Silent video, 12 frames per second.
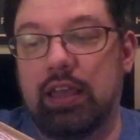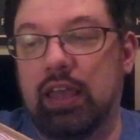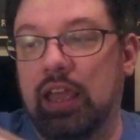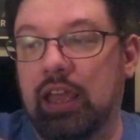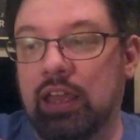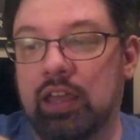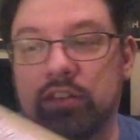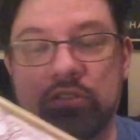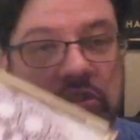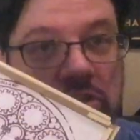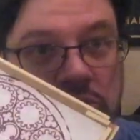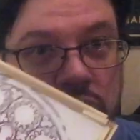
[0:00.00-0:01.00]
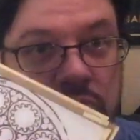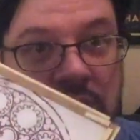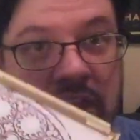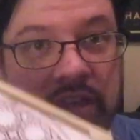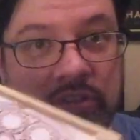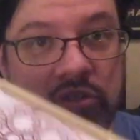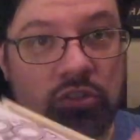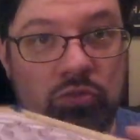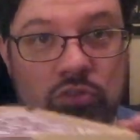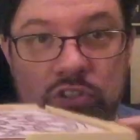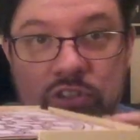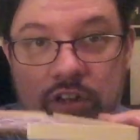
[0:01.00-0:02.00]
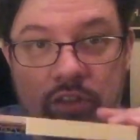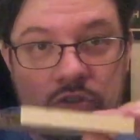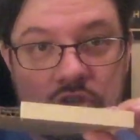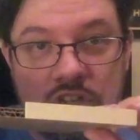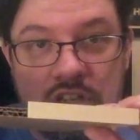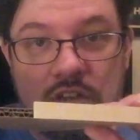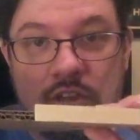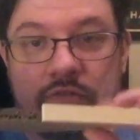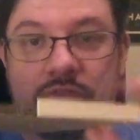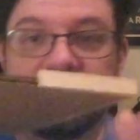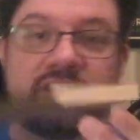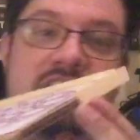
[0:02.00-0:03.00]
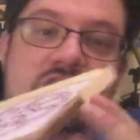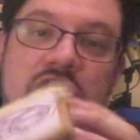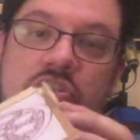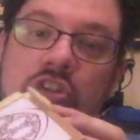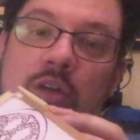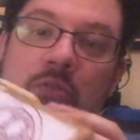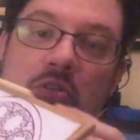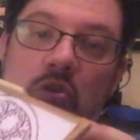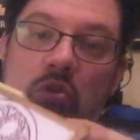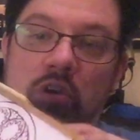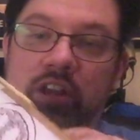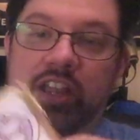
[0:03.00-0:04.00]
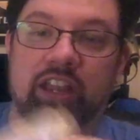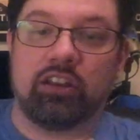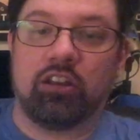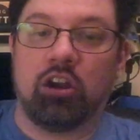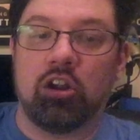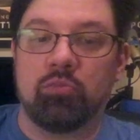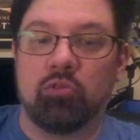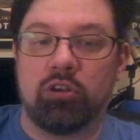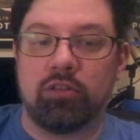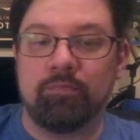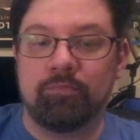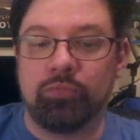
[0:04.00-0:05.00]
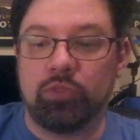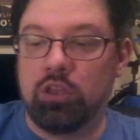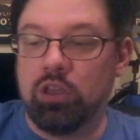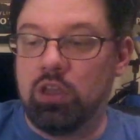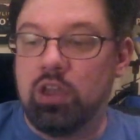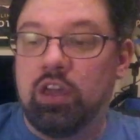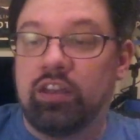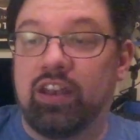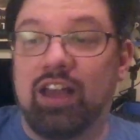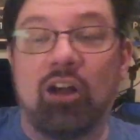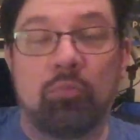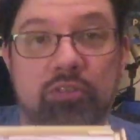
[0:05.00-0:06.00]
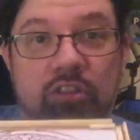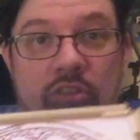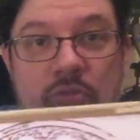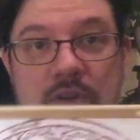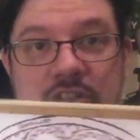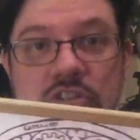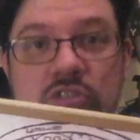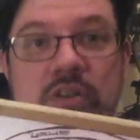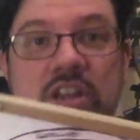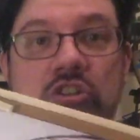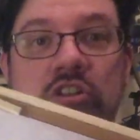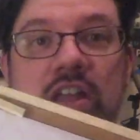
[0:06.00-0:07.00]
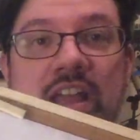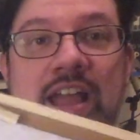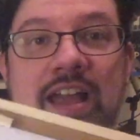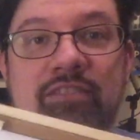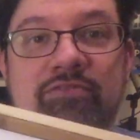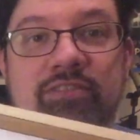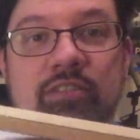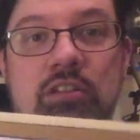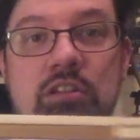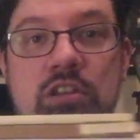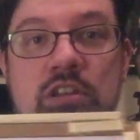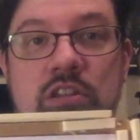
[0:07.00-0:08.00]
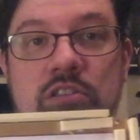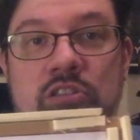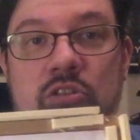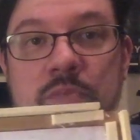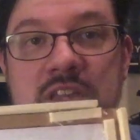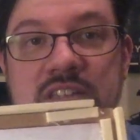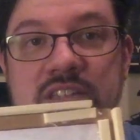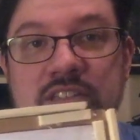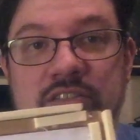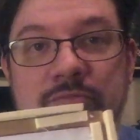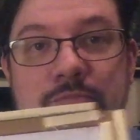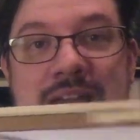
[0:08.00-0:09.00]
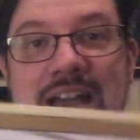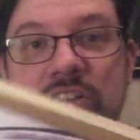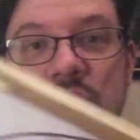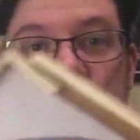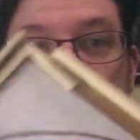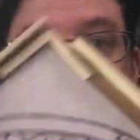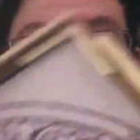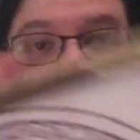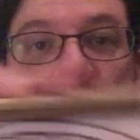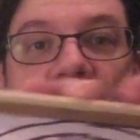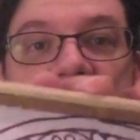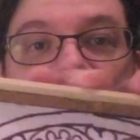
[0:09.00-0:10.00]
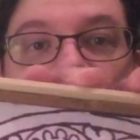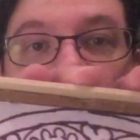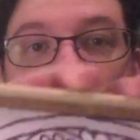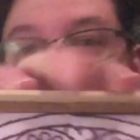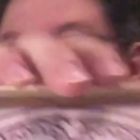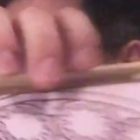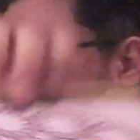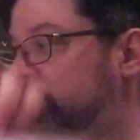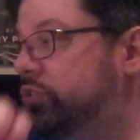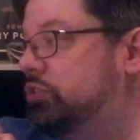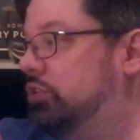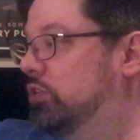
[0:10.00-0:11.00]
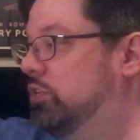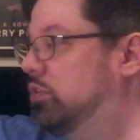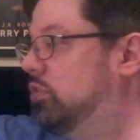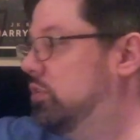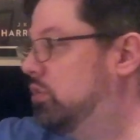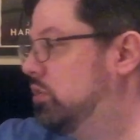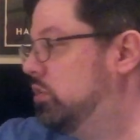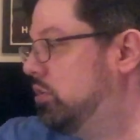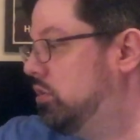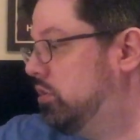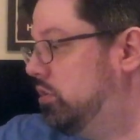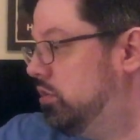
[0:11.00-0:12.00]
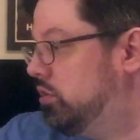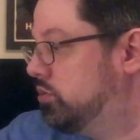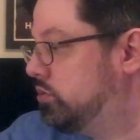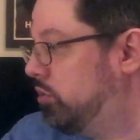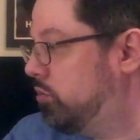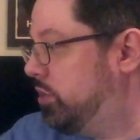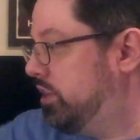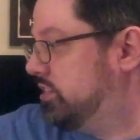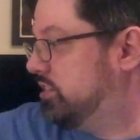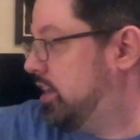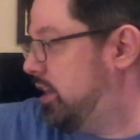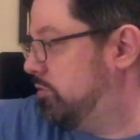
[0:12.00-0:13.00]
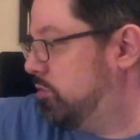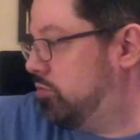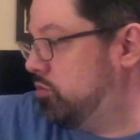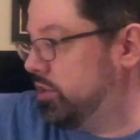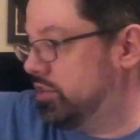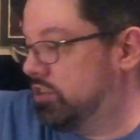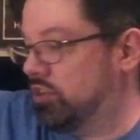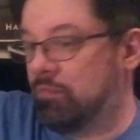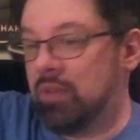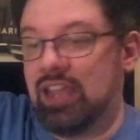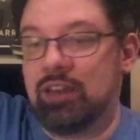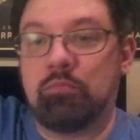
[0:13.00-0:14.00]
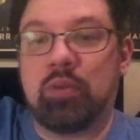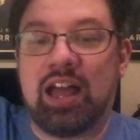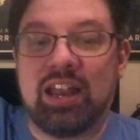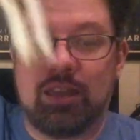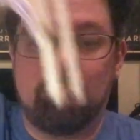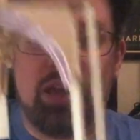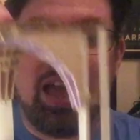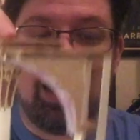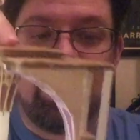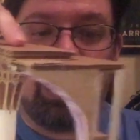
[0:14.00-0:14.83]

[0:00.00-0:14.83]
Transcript: and glued onto just another sheet of, it's actually double corrugated cardboard. Now, to help with all the registration, I have little pieces of basswood glued in on the corners so that when it's time to put the main body back